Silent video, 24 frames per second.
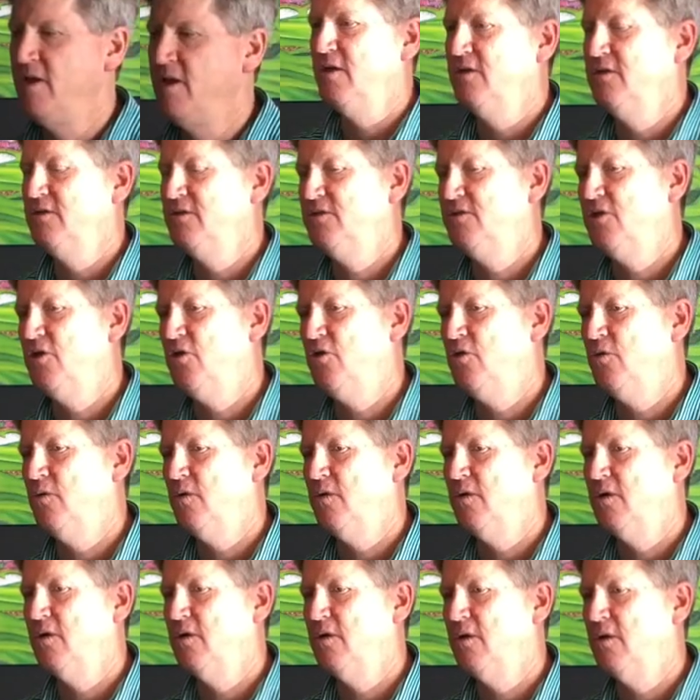
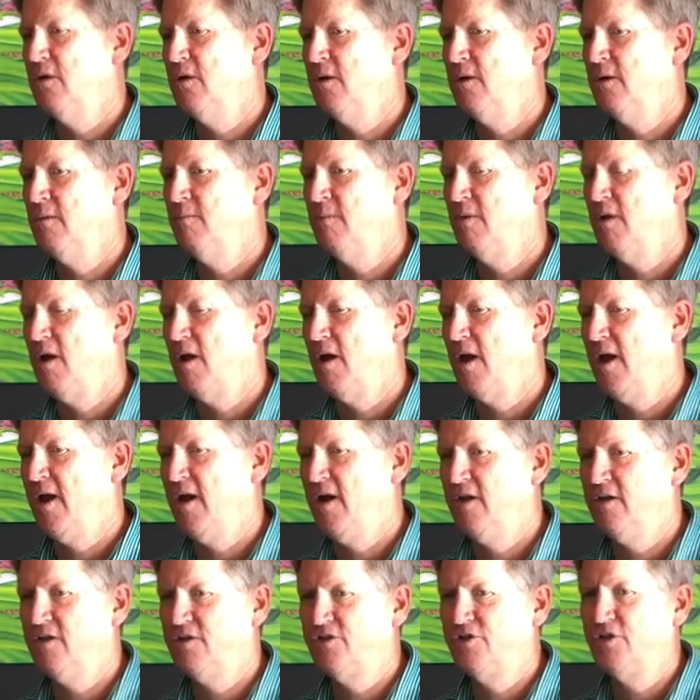So I
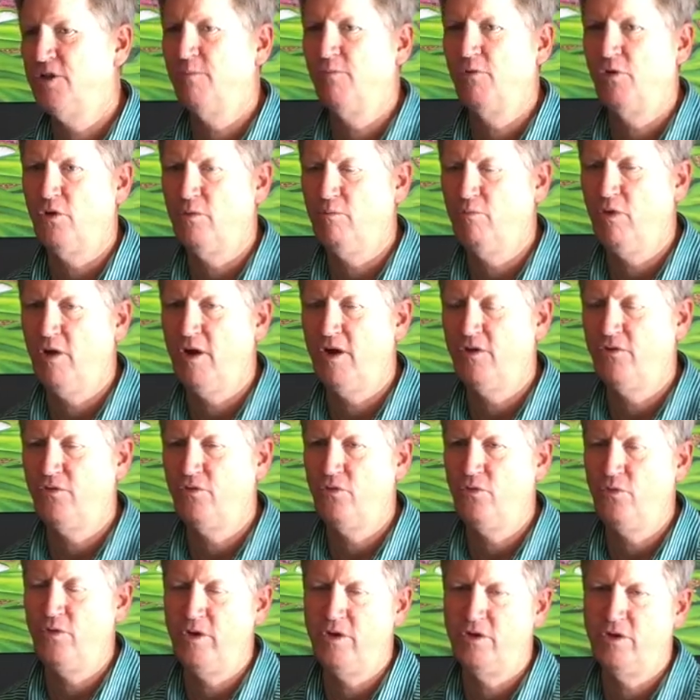had a similar
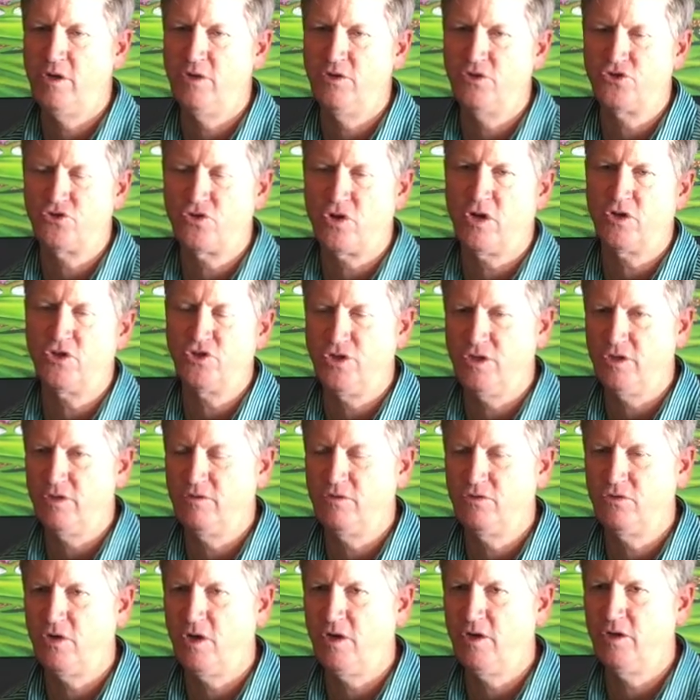breakthrough in instruction,
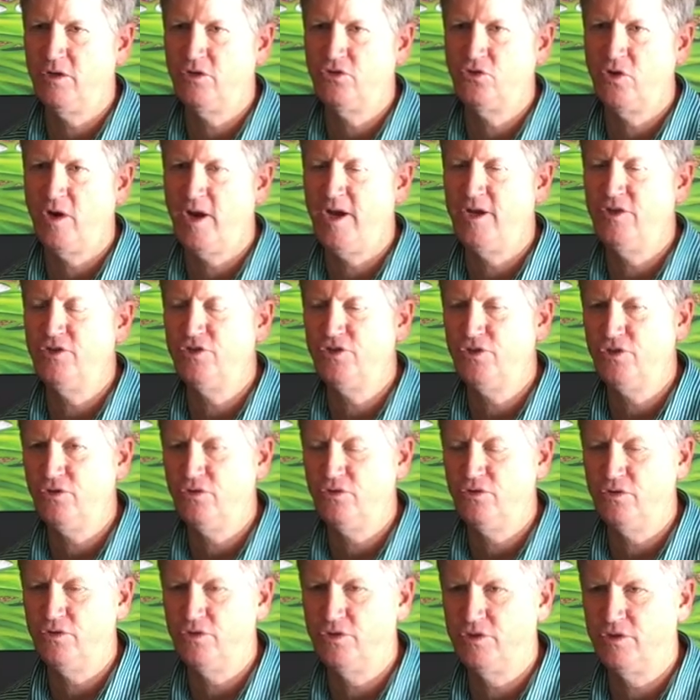trying to train
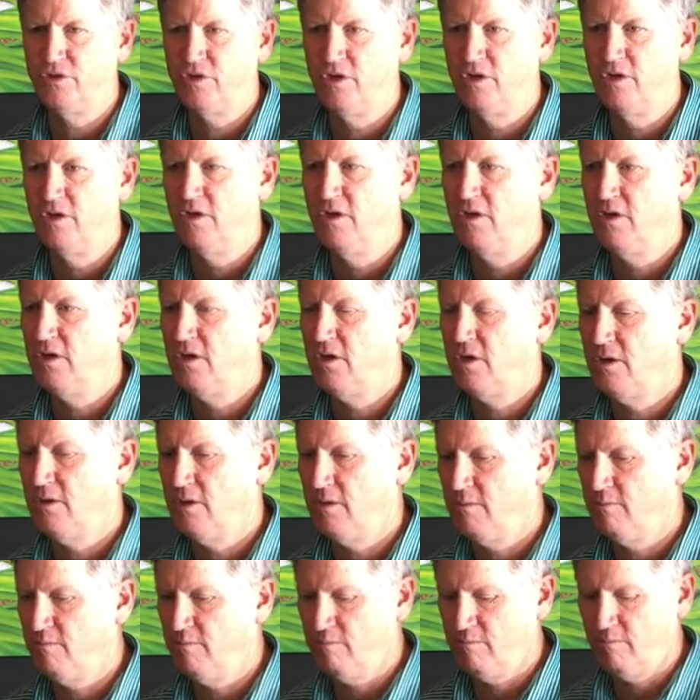students
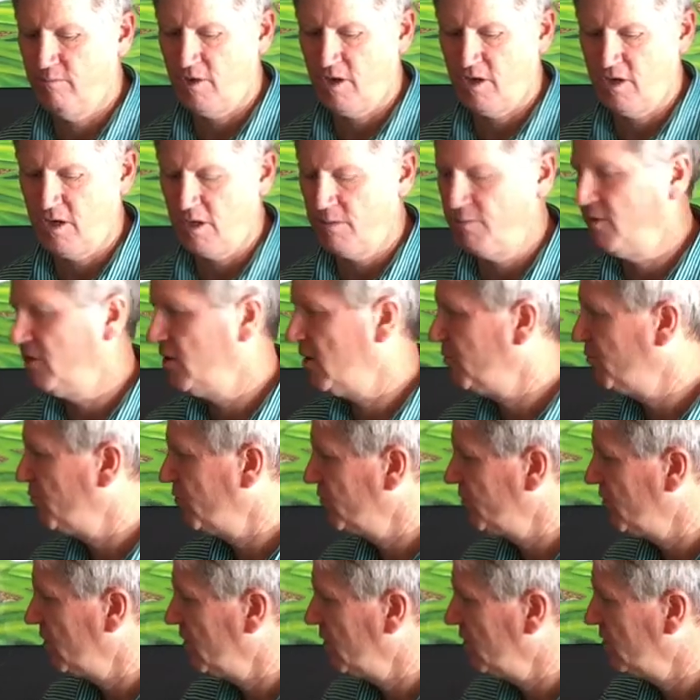by coming up
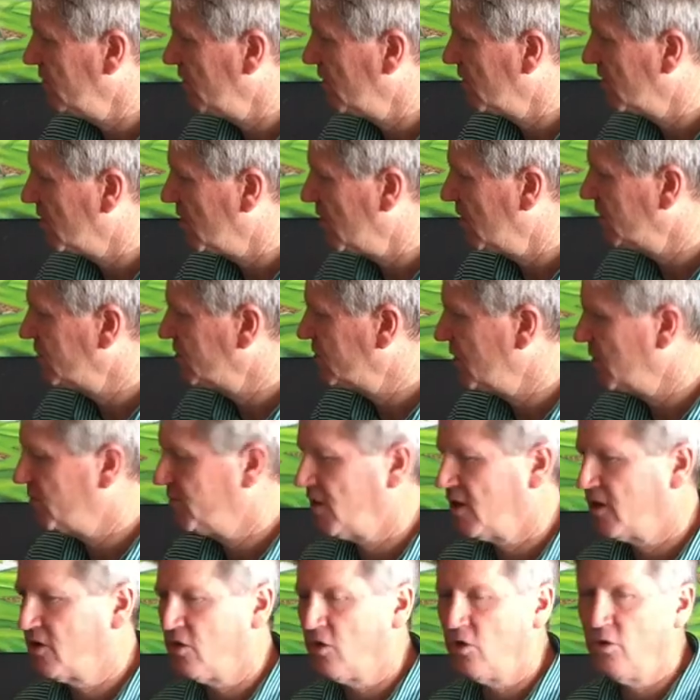with a concept
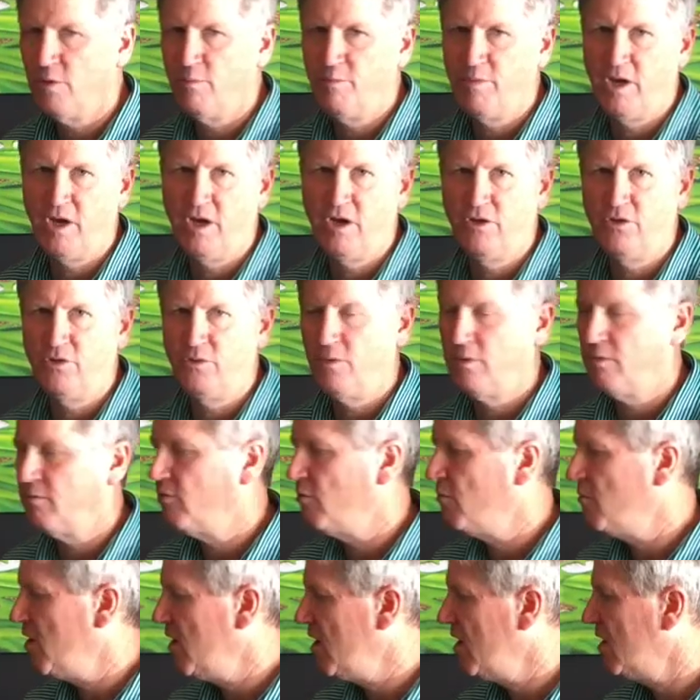I call the pen and the
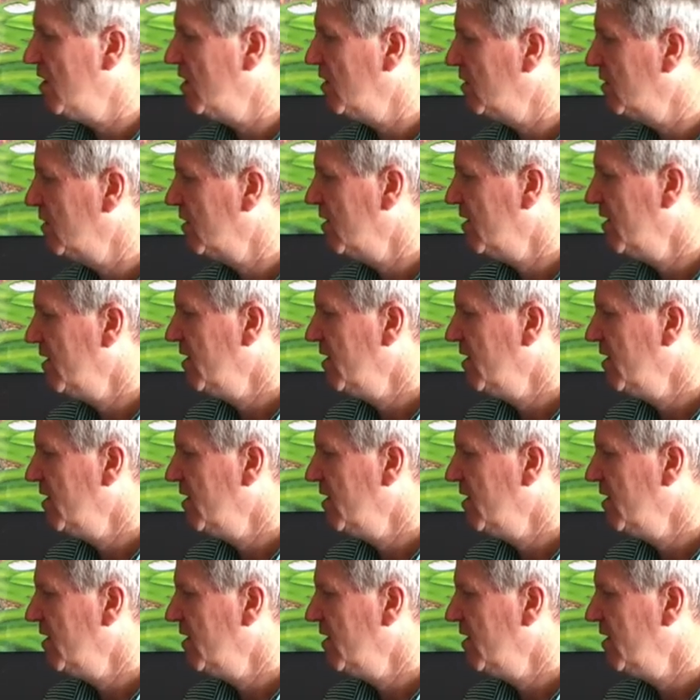rubber band.